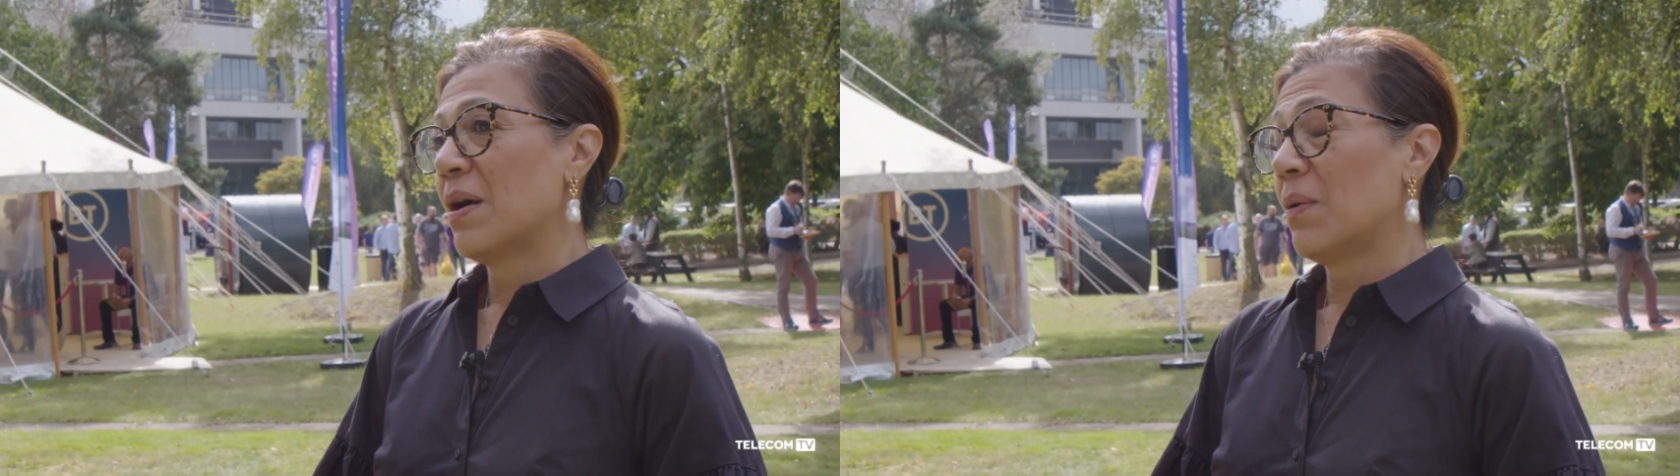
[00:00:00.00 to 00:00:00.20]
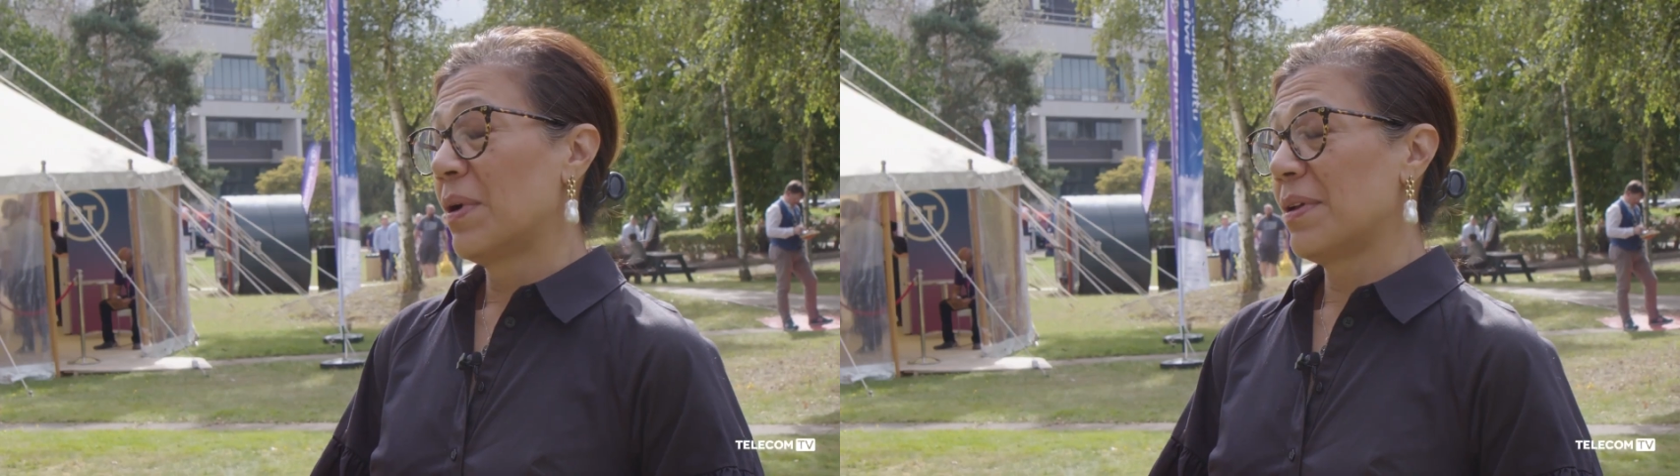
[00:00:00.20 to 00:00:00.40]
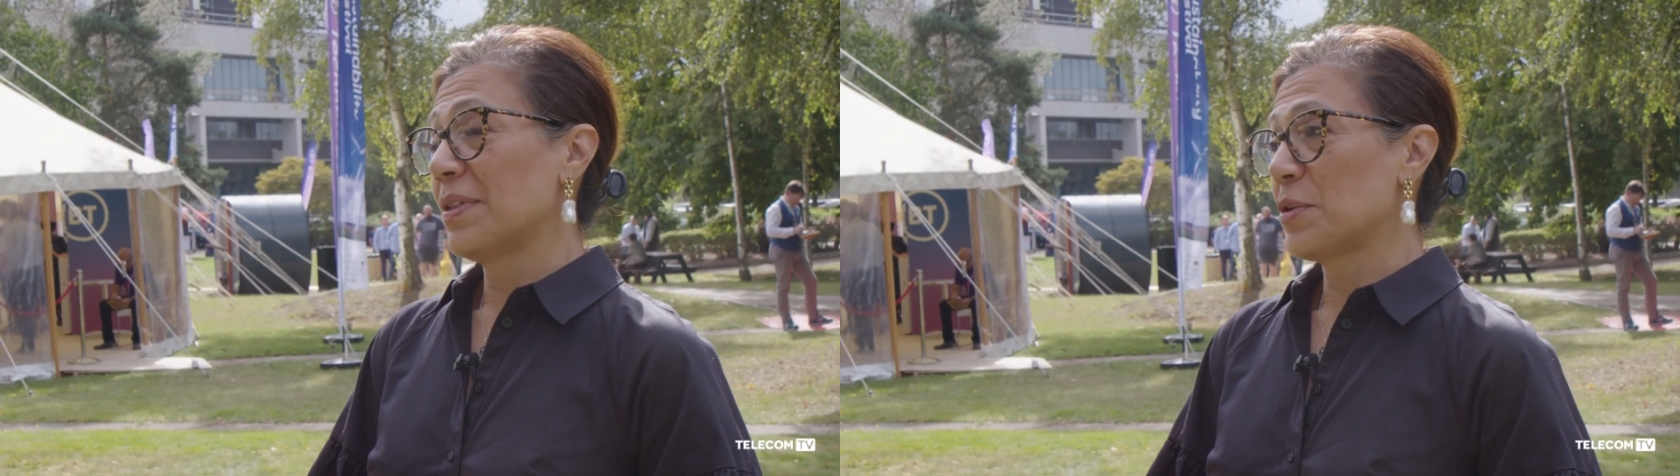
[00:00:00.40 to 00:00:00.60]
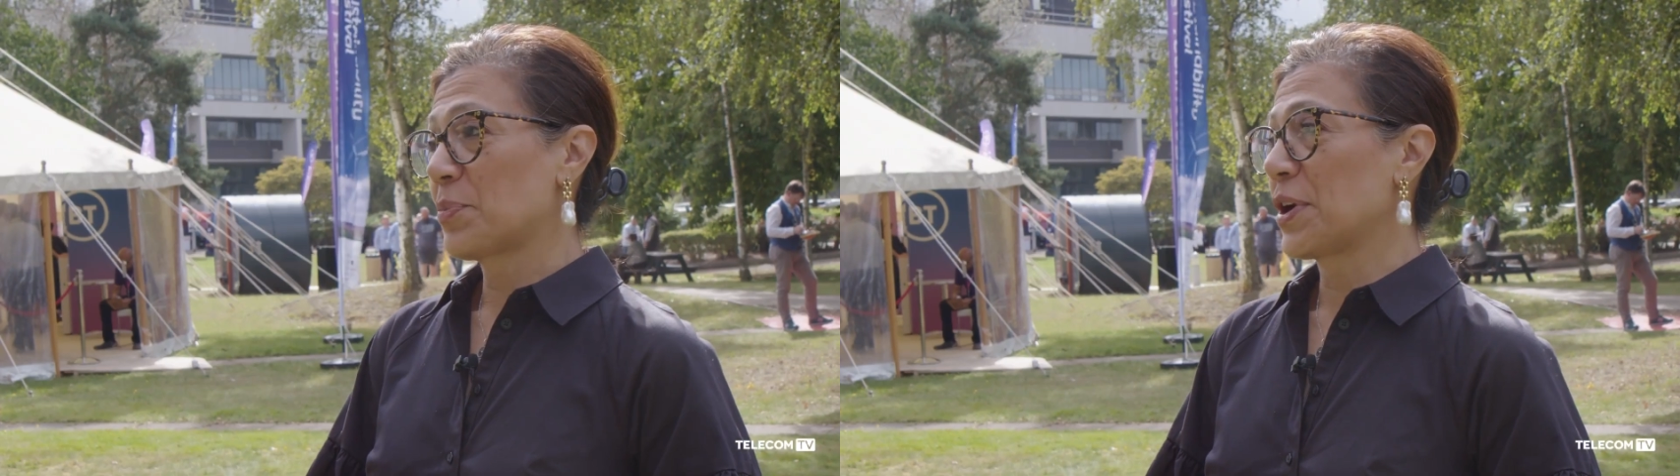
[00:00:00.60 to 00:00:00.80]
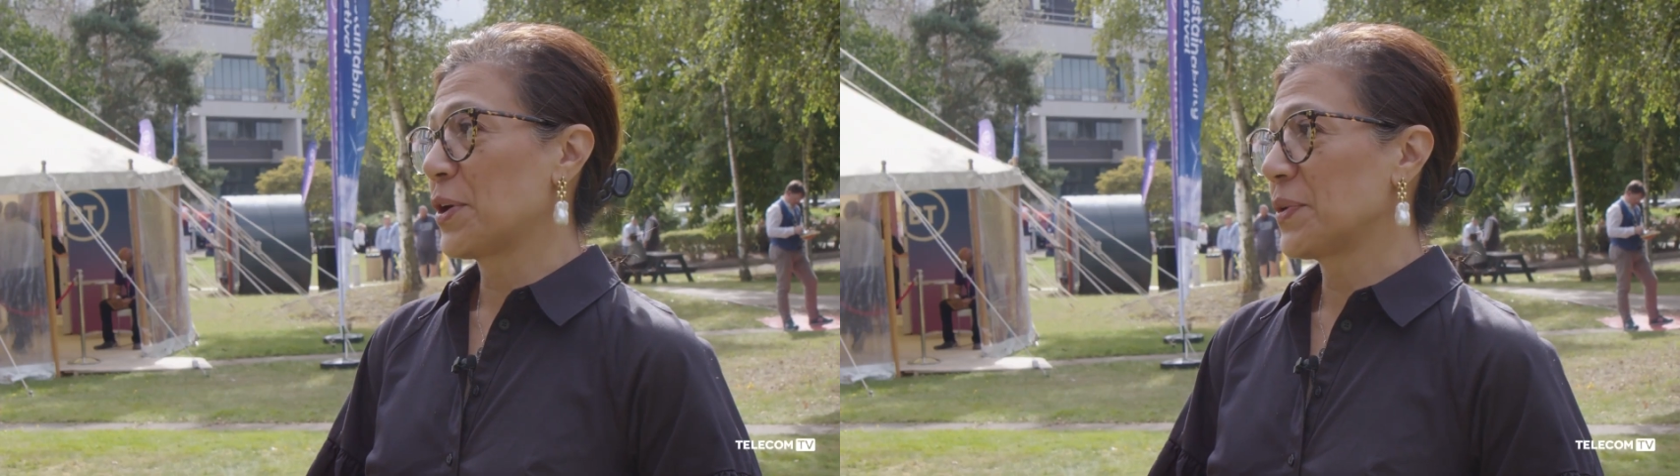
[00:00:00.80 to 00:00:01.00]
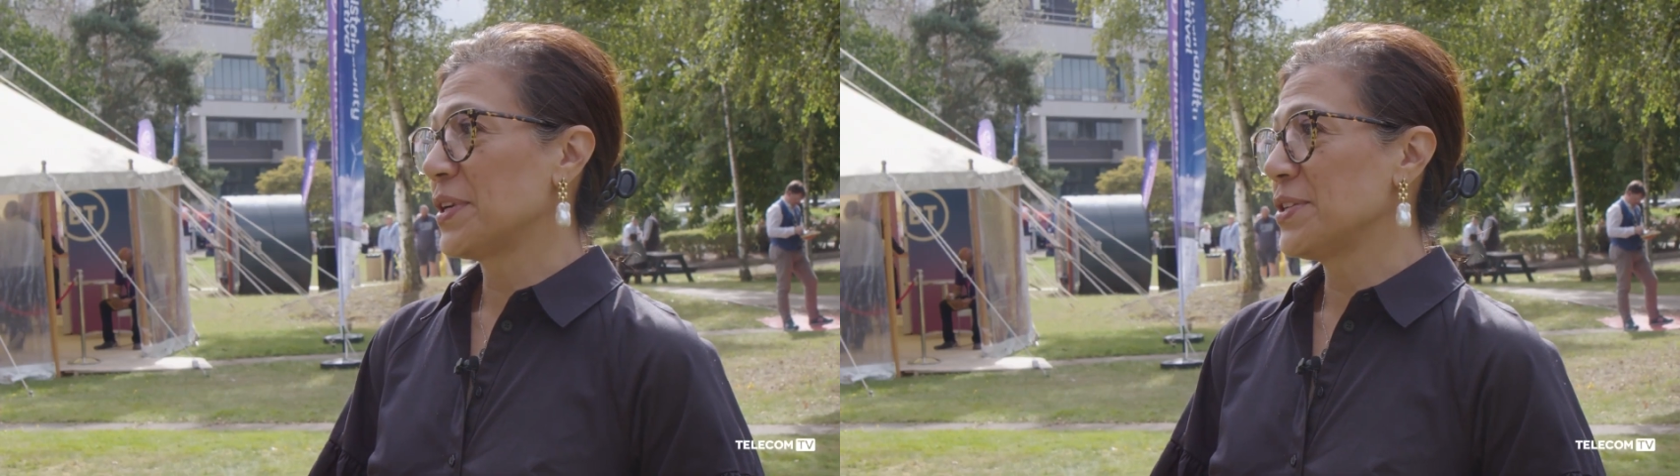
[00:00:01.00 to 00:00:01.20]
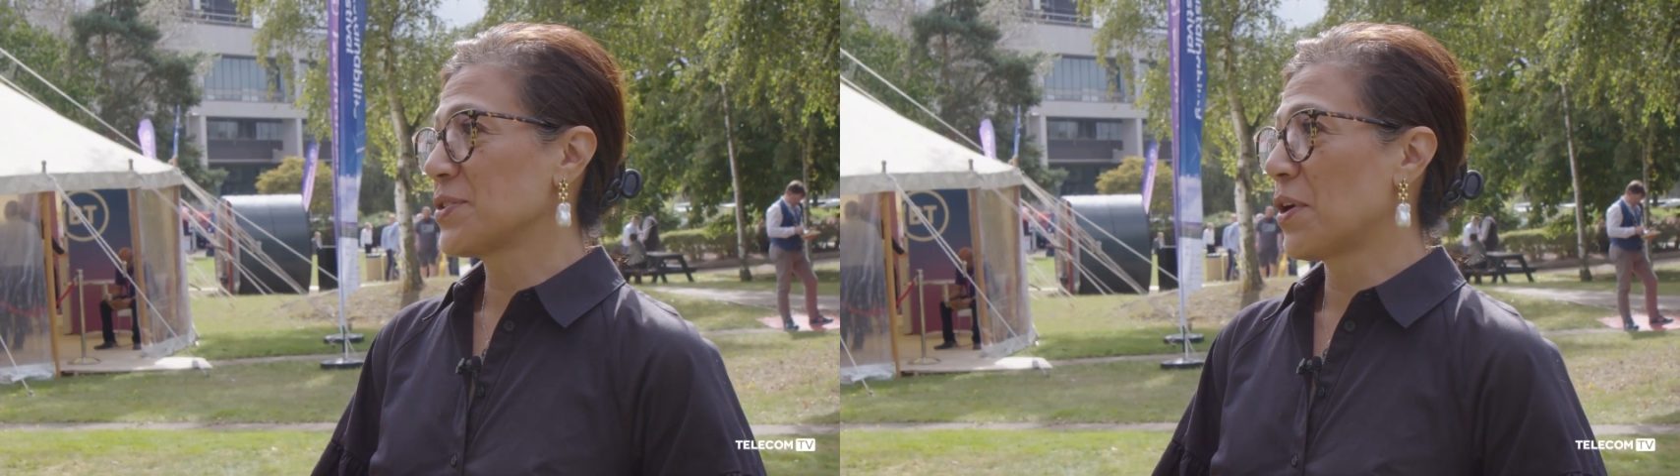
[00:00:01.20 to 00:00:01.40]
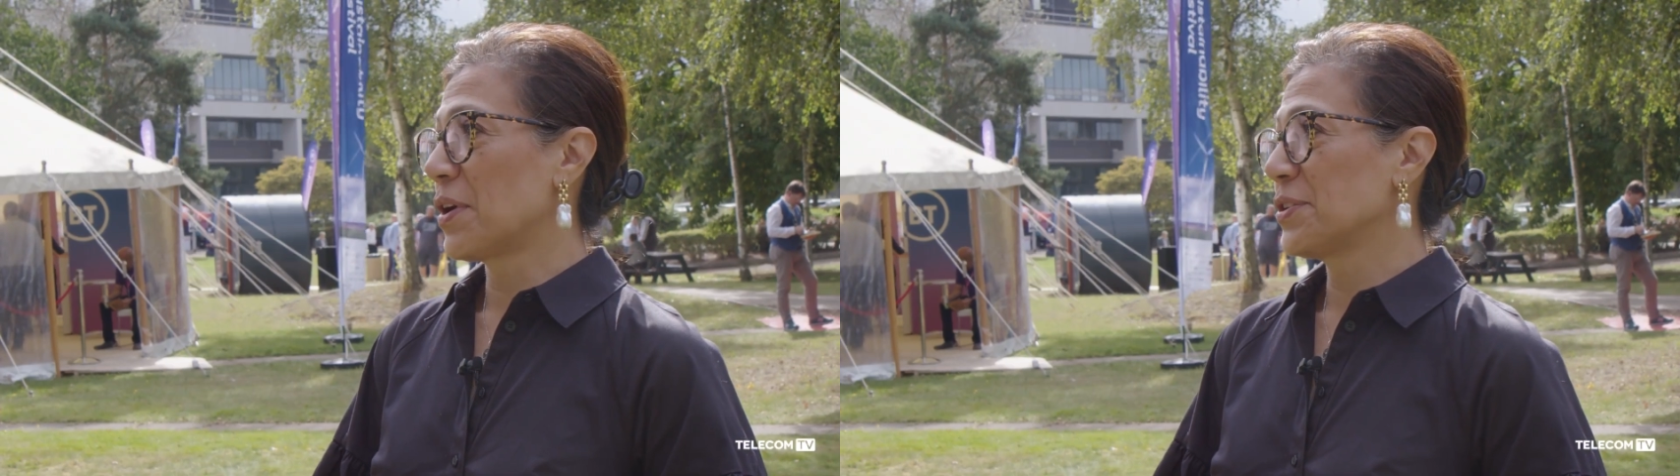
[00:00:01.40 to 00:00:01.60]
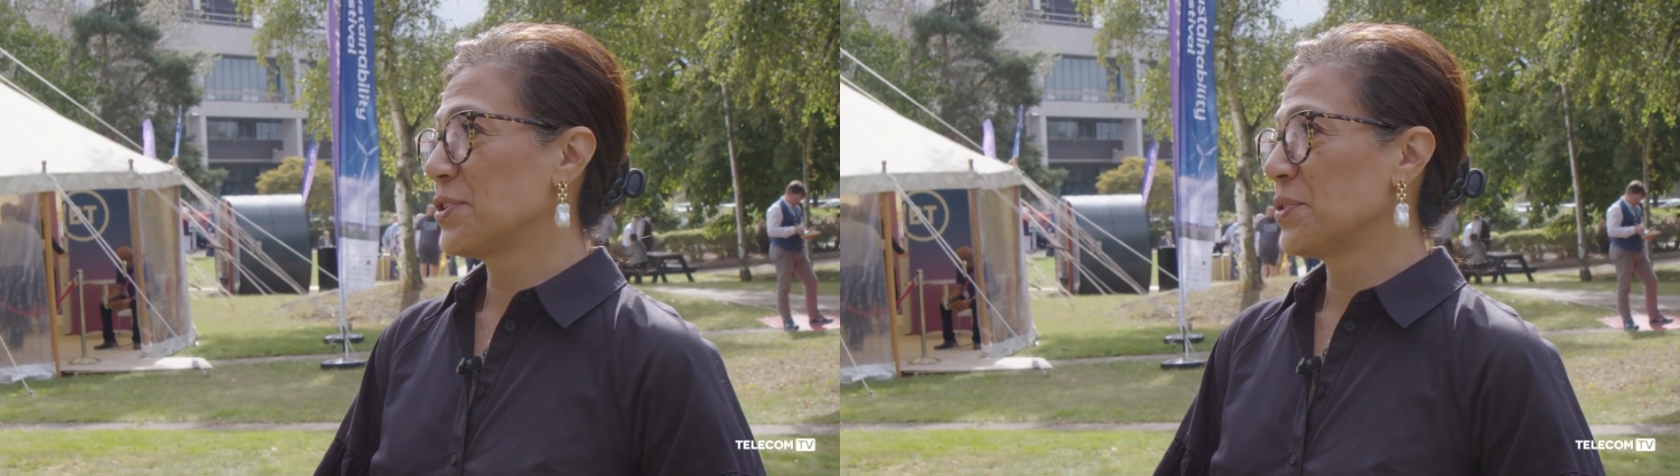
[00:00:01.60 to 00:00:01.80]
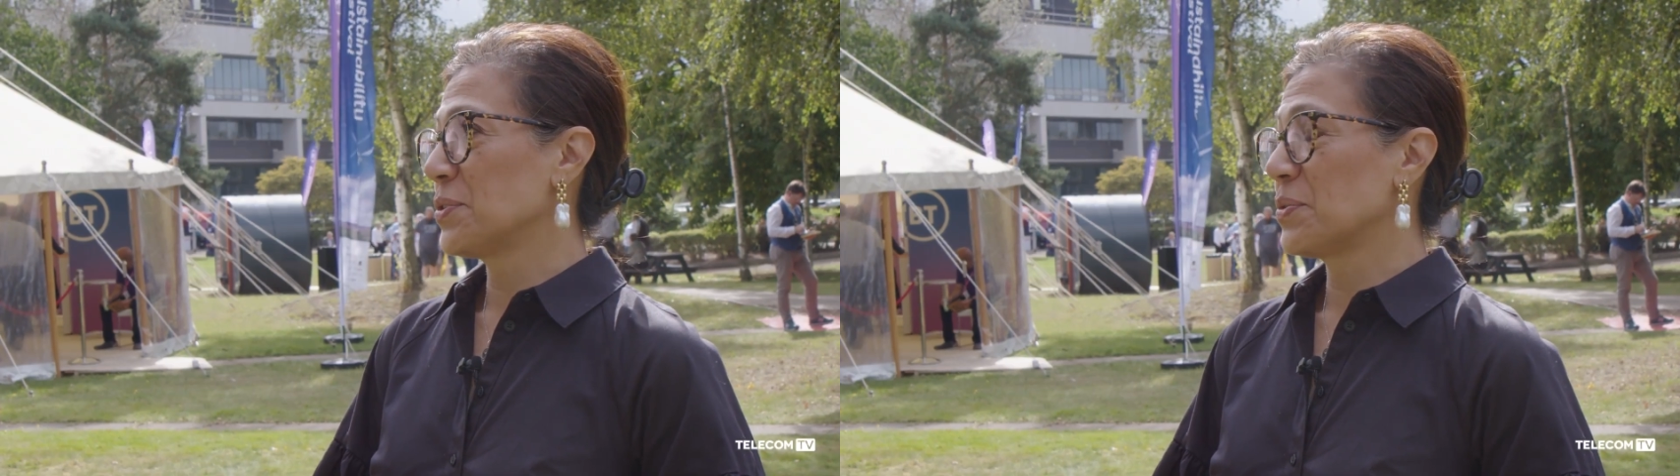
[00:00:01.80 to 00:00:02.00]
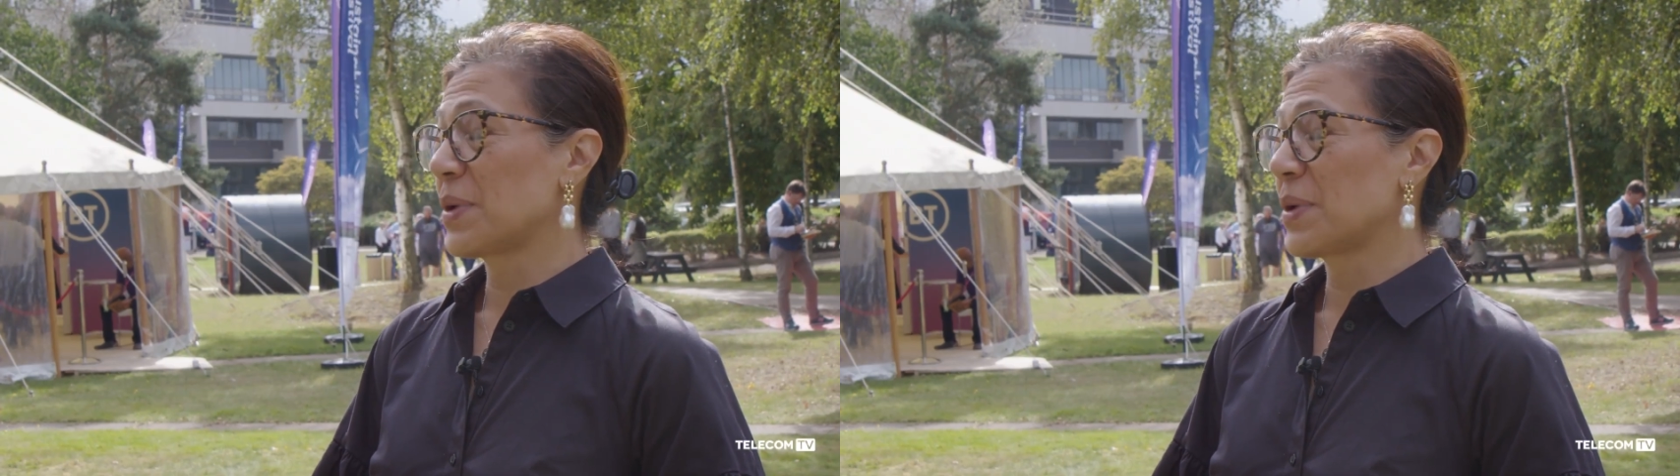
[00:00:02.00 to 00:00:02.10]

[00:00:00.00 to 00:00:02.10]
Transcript: Well, the priorities are to,